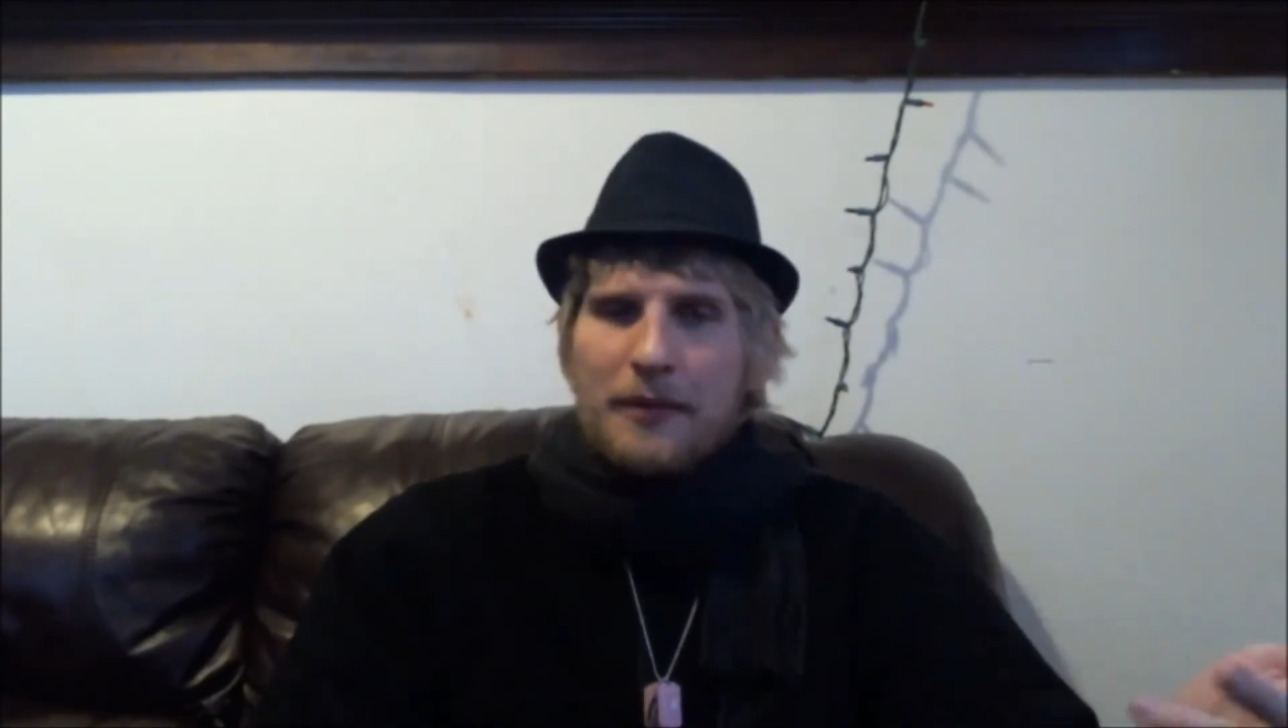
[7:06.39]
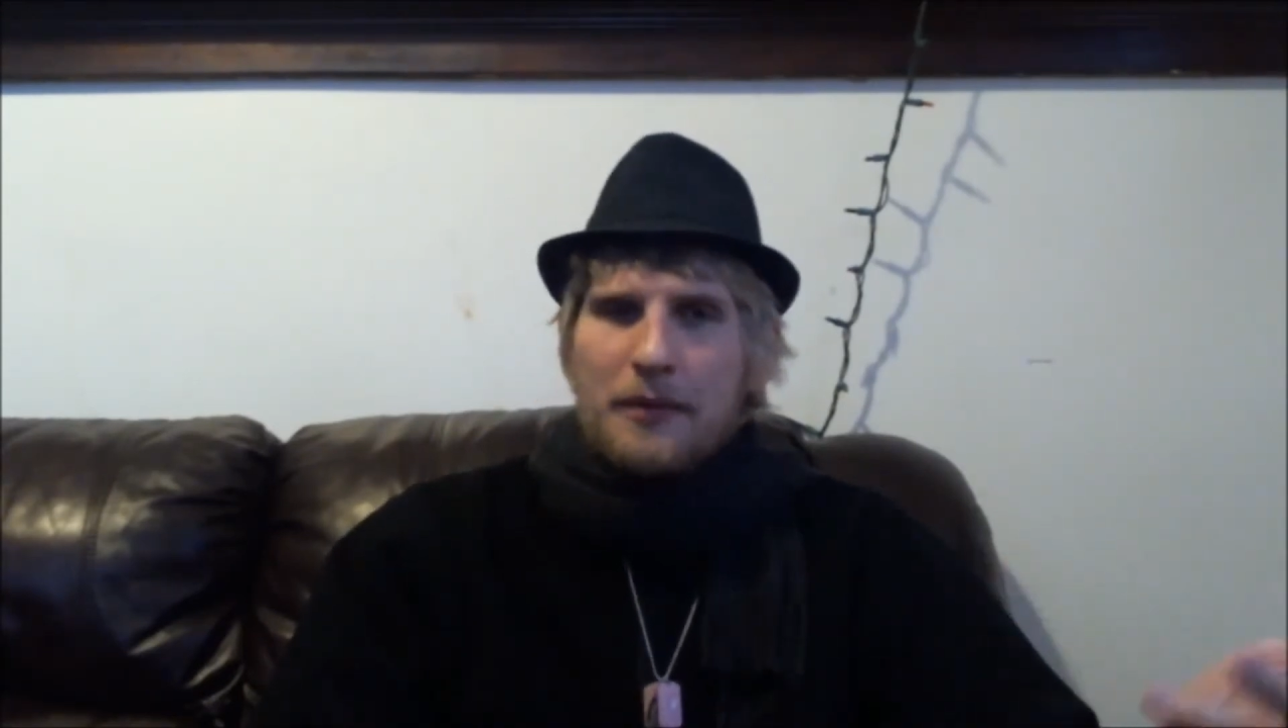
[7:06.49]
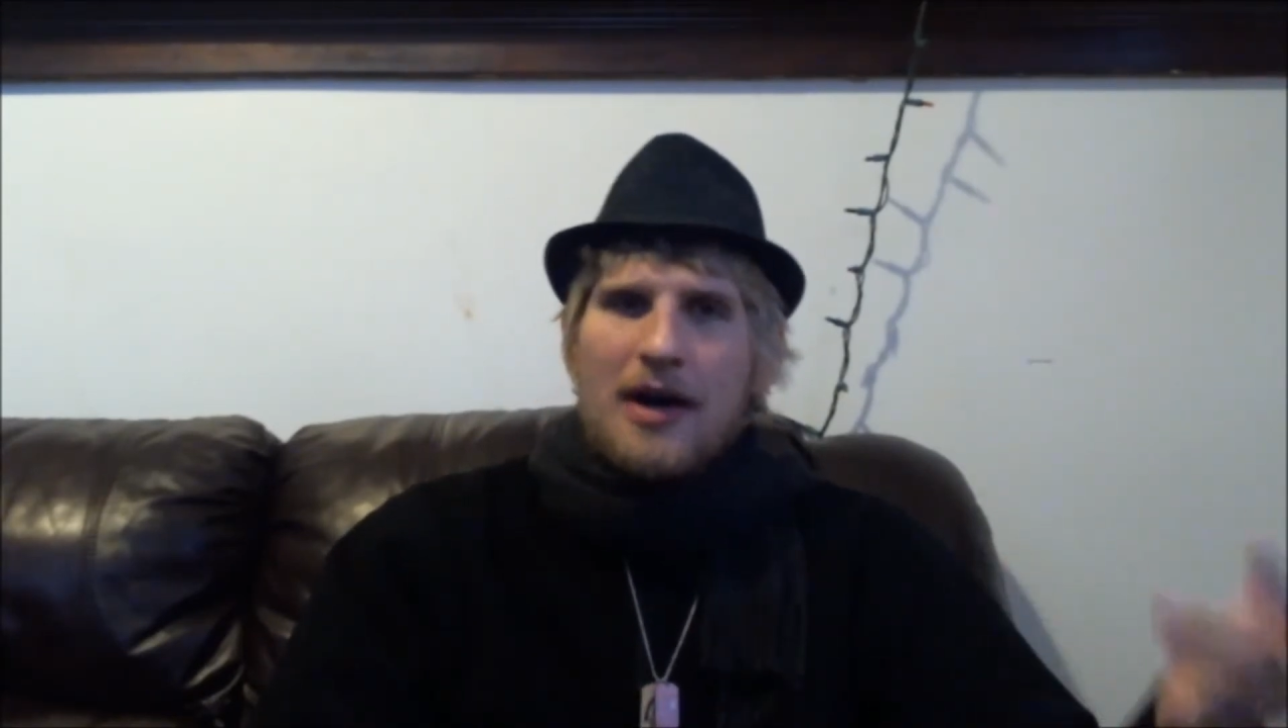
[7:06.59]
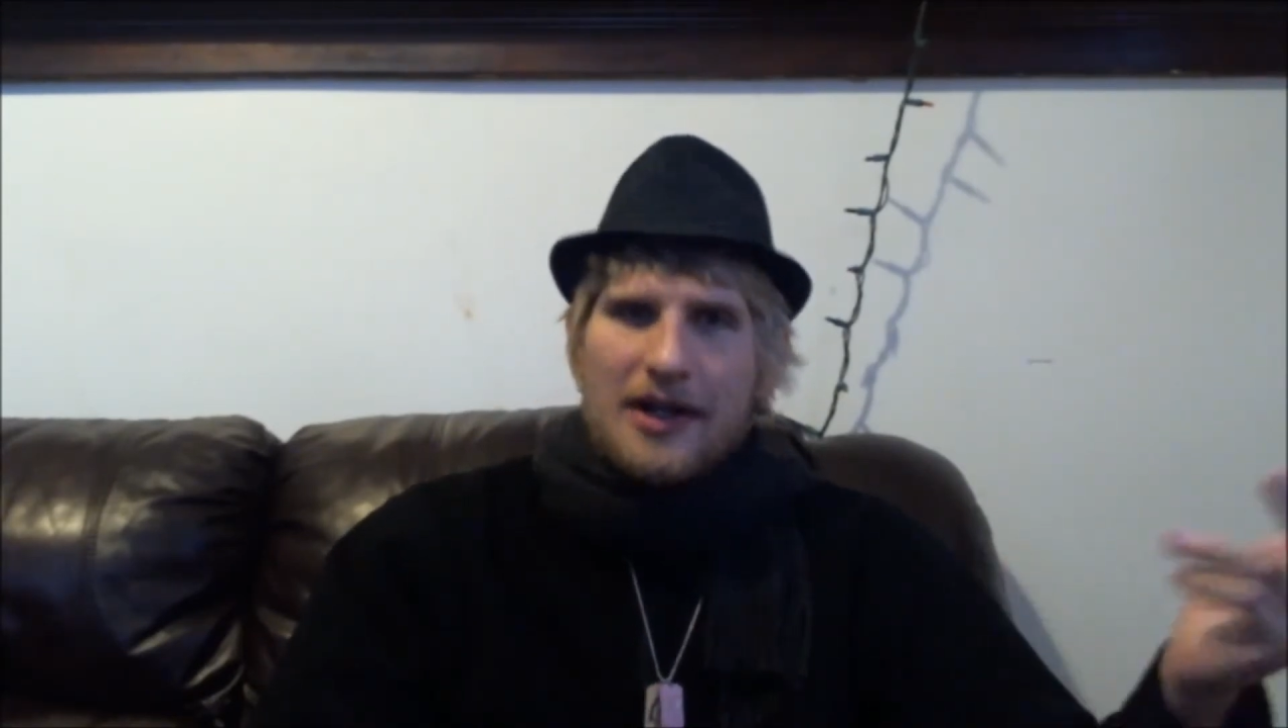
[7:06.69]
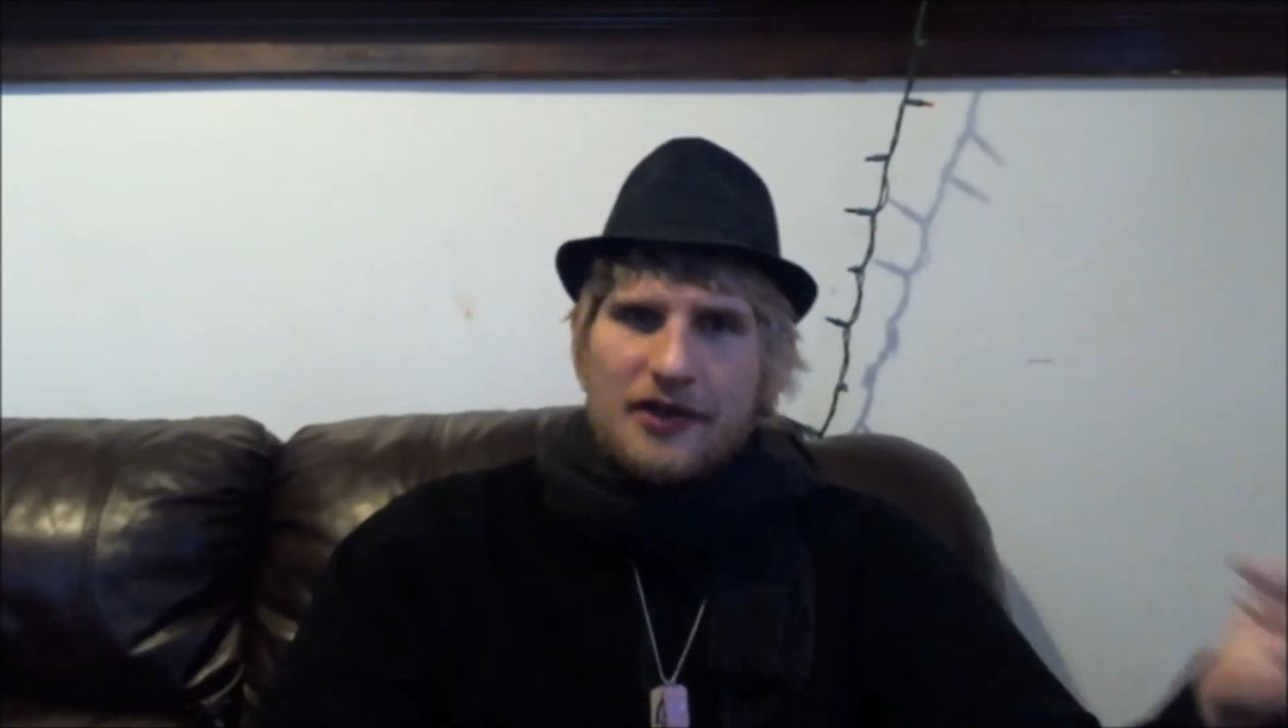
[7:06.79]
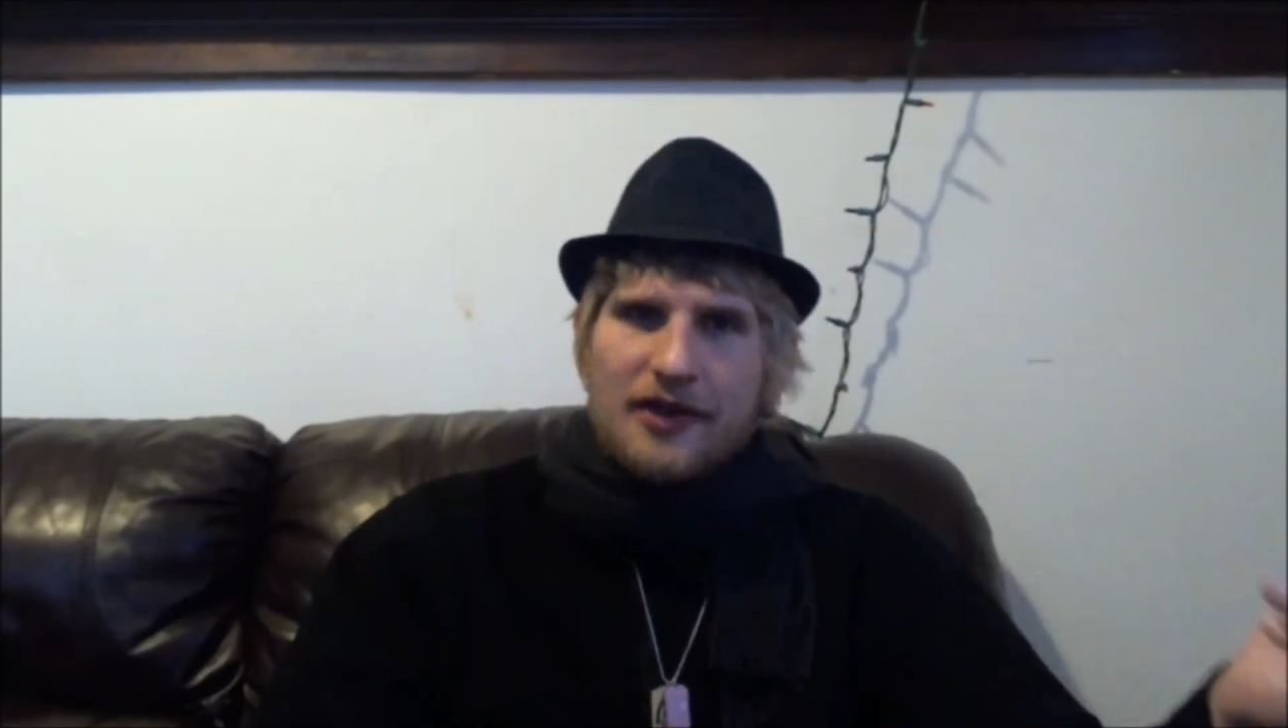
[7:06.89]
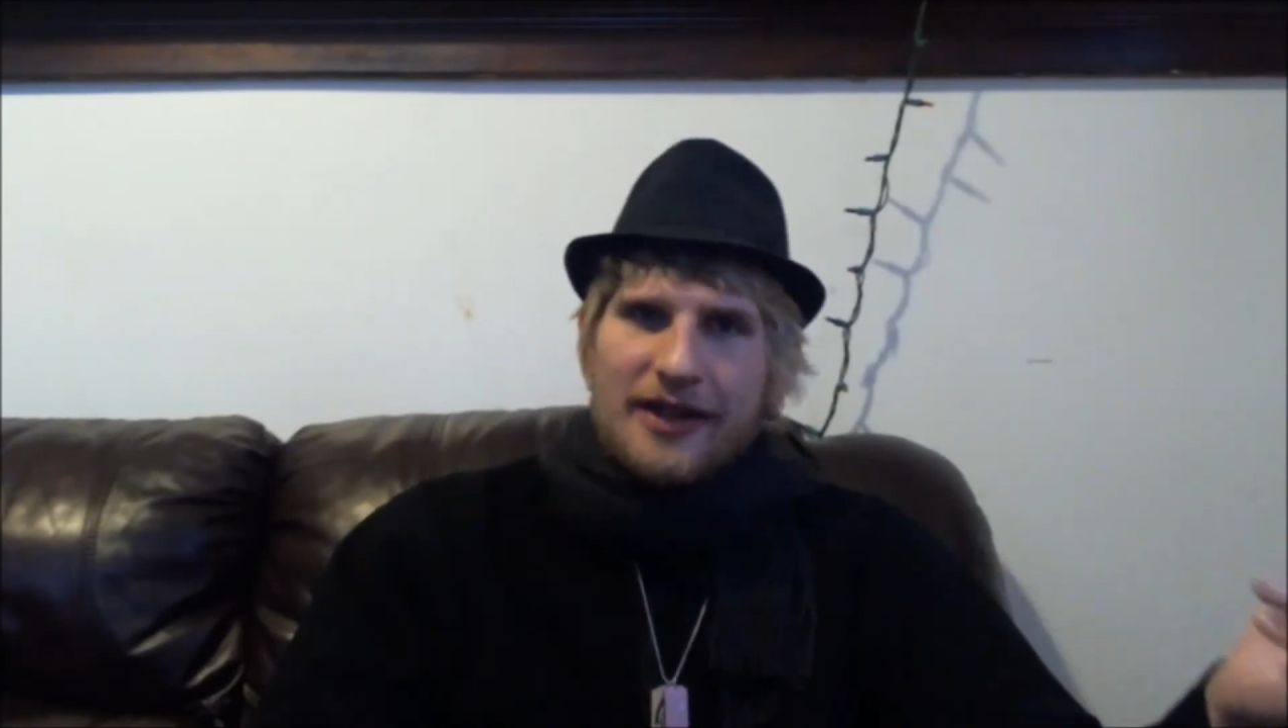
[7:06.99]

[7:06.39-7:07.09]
watch it